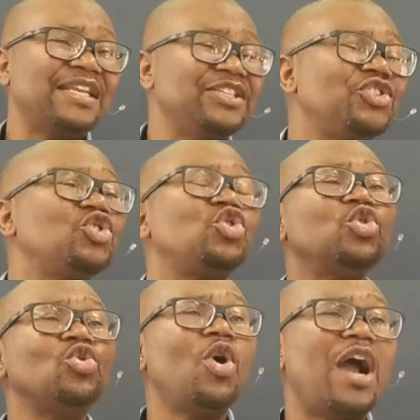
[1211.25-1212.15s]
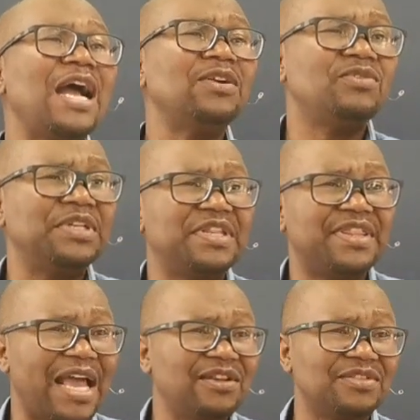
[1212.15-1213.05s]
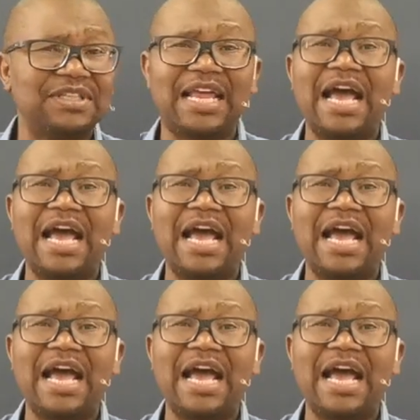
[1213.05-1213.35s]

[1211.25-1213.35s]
least 200,000